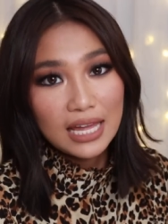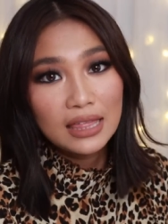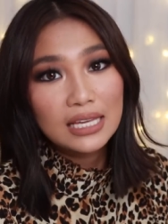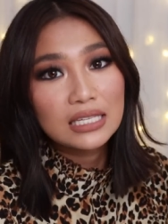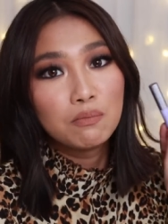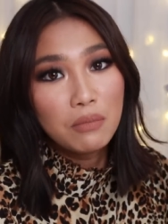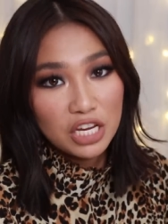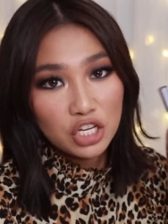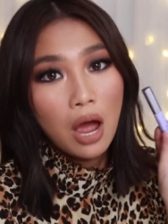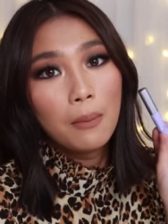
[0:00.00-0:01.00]
And this is
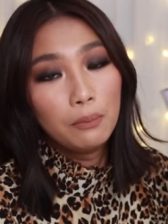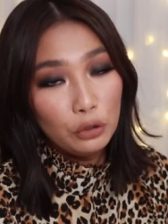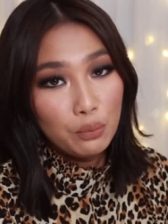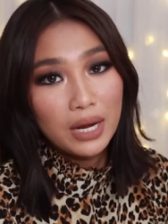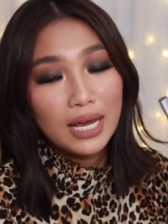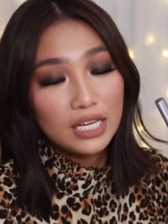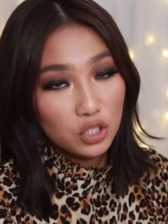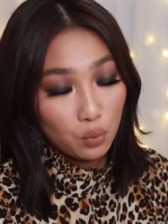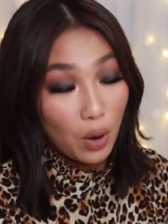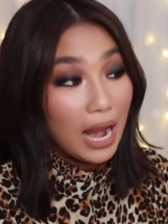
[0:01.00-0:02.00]
Mish Bloomin
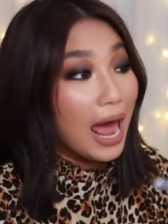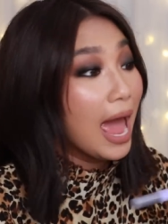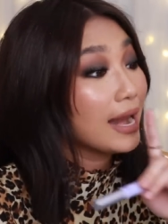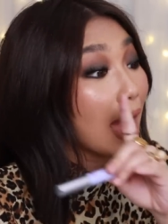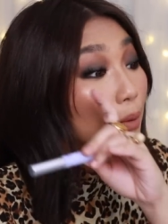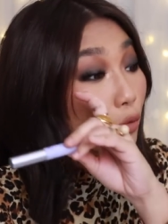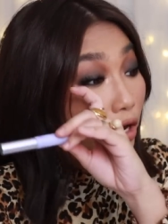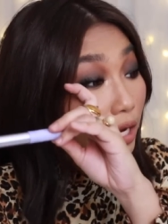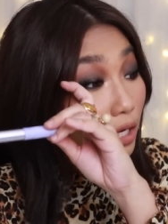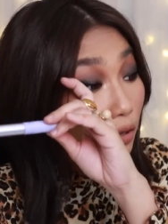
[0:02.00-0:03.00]
as well. And I'm
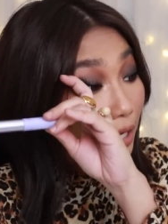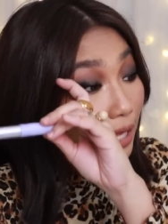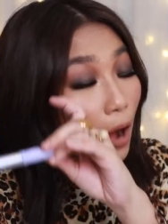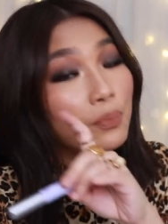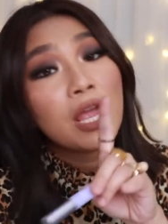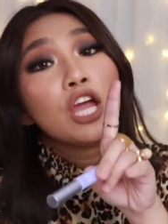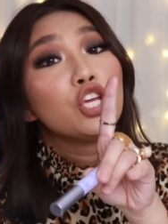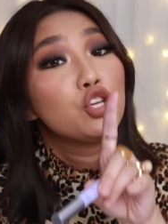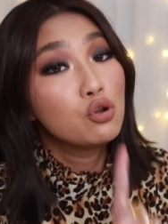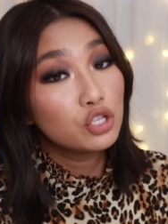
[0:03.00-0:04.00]
wearing it right now.
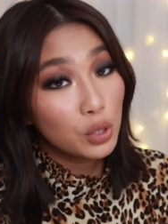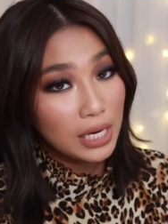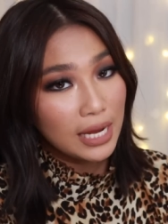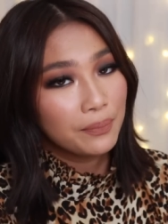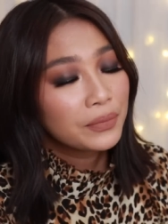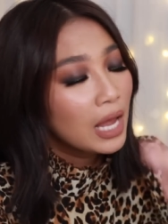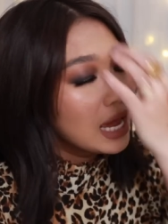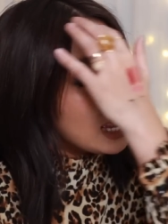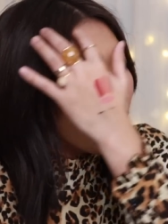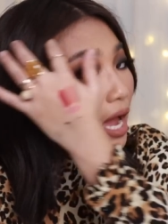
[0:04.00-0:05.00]
Usually,
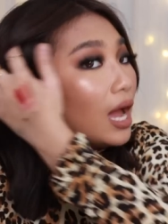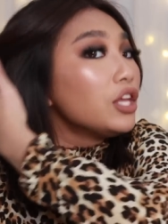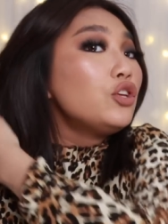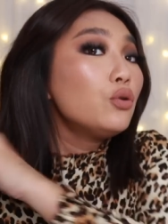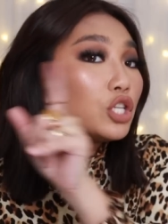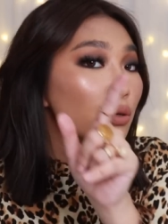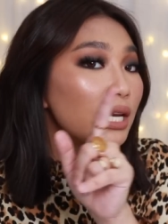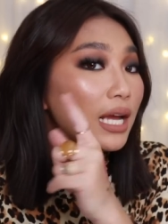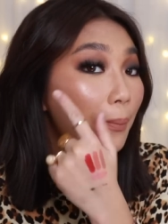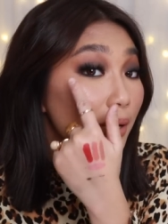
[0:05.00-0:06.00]

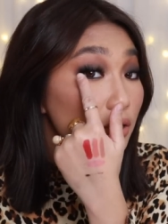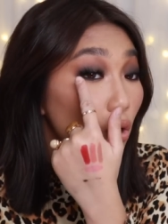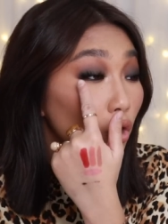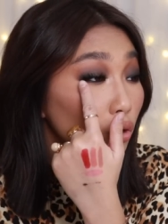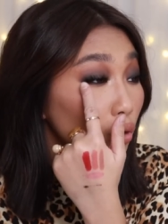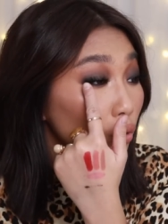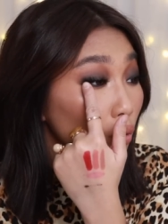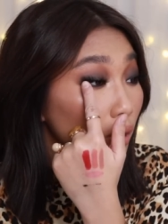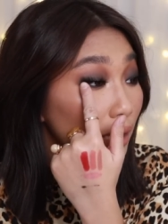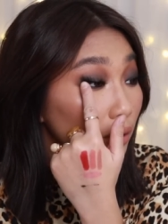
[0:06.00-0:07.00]
kapag suot ko
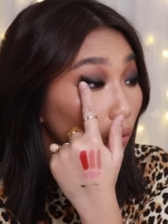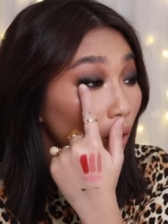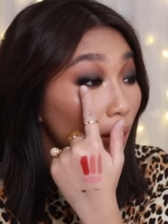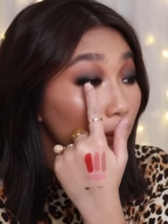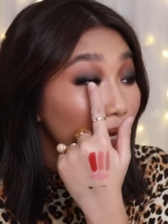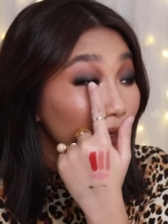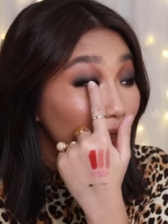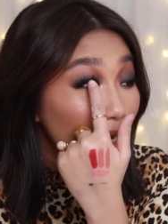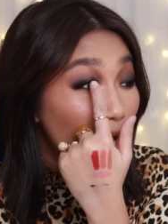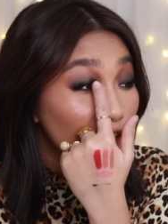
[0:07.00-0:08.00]
itong ganitong kabigat
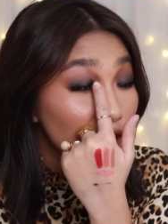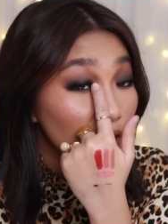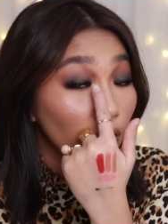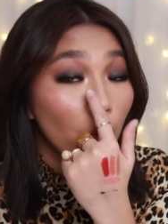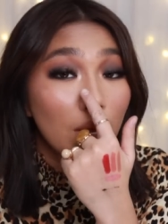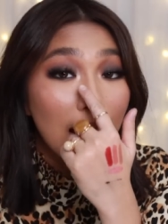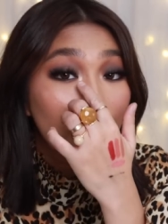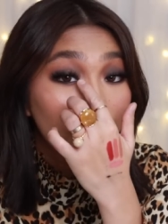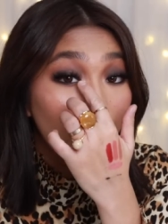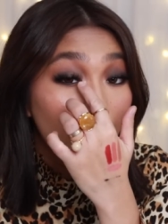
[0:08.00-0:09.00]
na lashes na to, wala
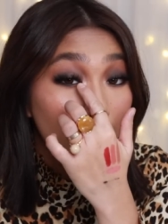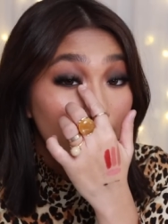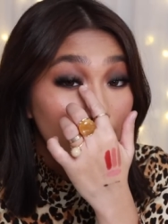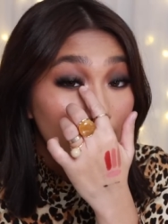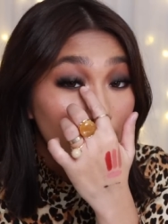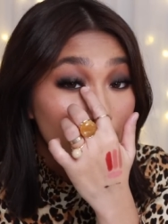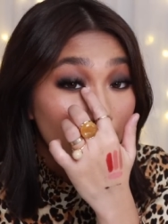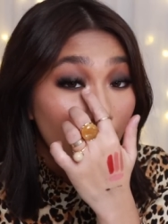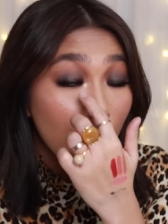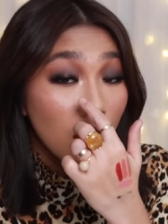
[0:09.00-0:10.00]
na tanggal na dito
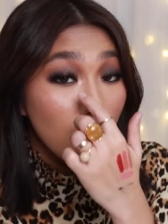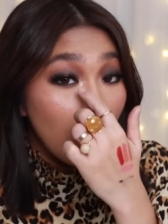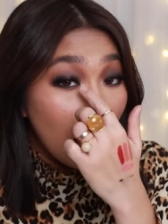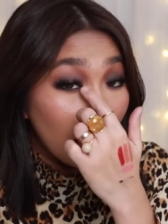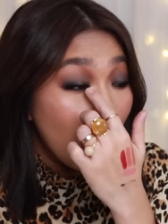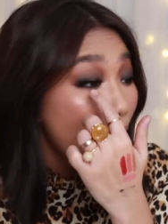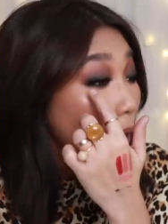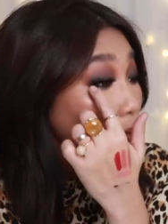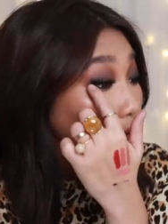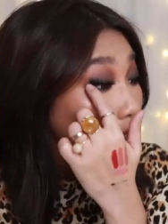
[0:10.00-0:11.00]
sa
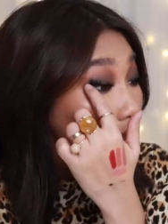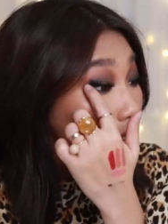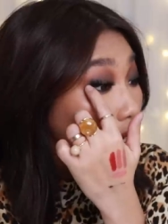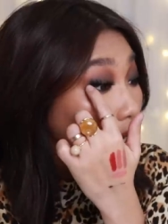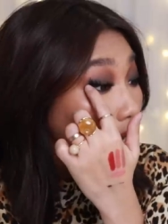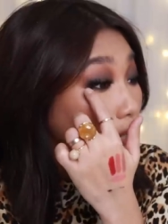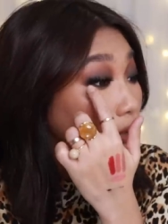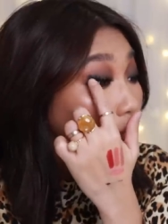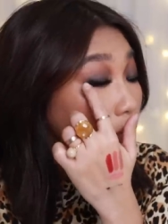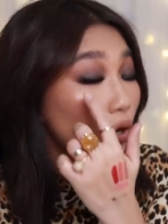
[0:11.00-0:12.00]
harap or dito sa
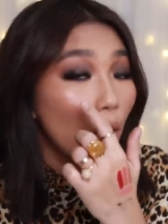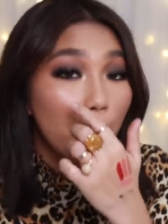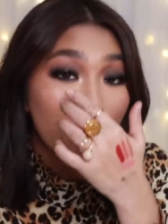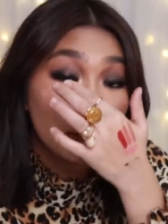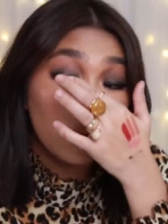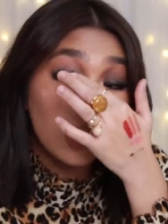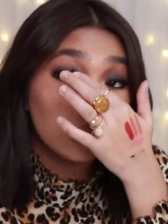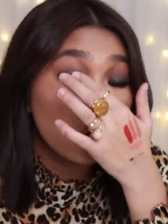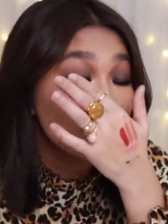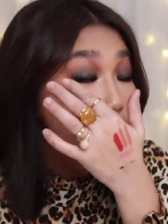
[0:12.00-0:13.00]
dulo. But
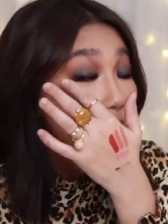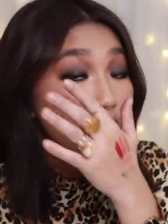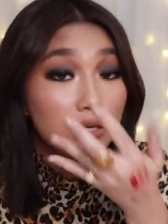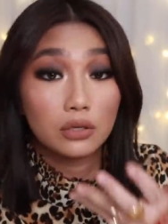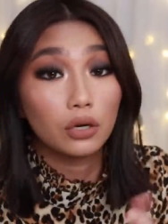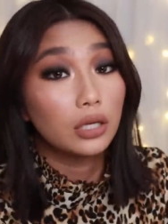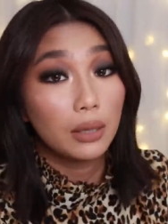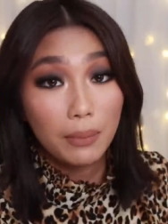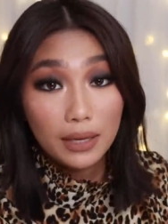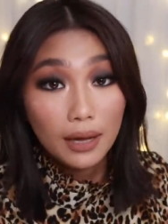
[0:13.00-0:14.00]
right now, sobrang
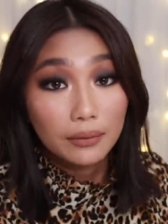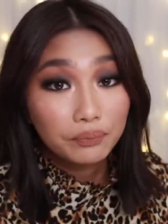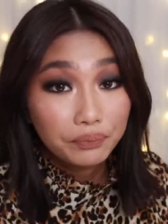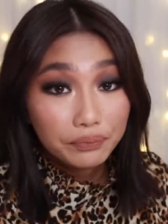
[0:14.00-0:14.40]
sturdy pa niya.